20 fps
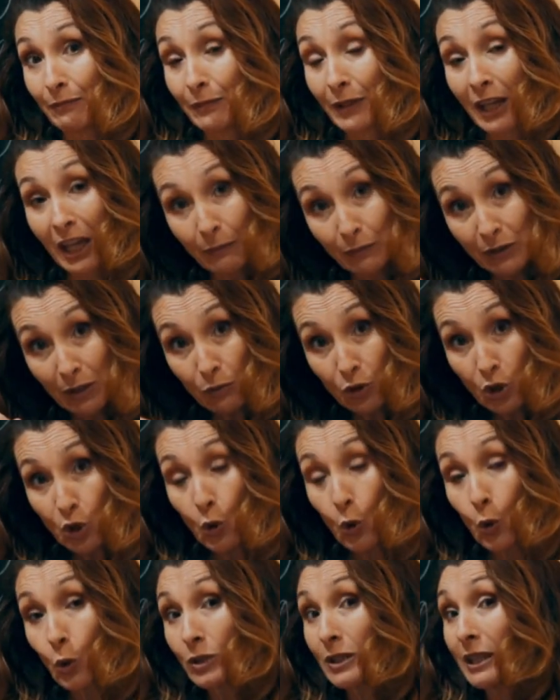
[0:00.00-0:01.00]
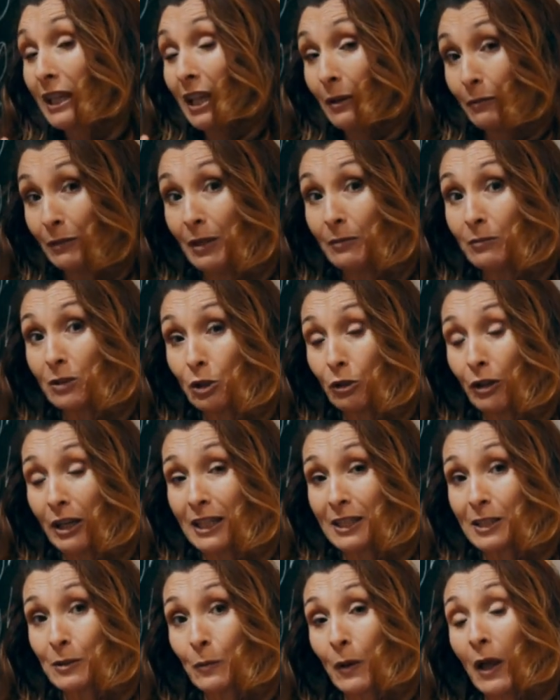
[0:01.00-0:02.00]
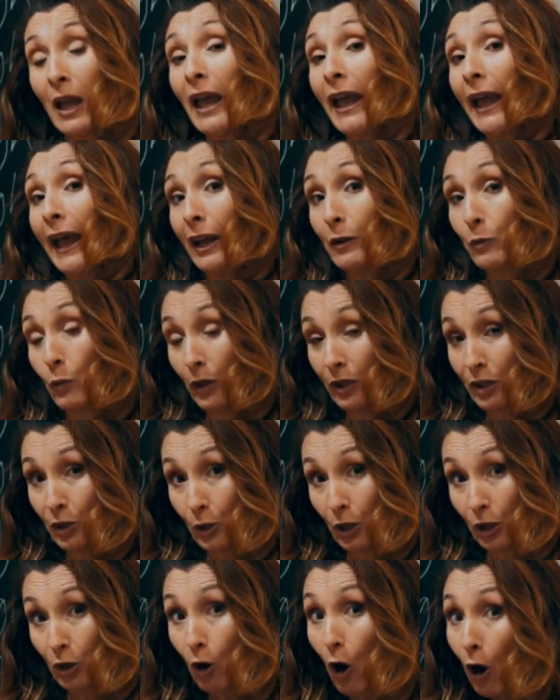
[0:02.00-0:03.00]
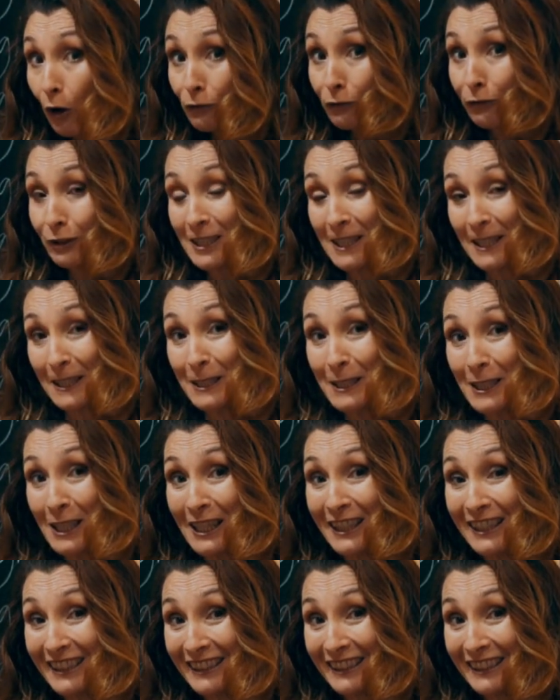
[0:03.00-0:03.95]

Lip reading: Keep them short, keep them crisp, and when you're confident,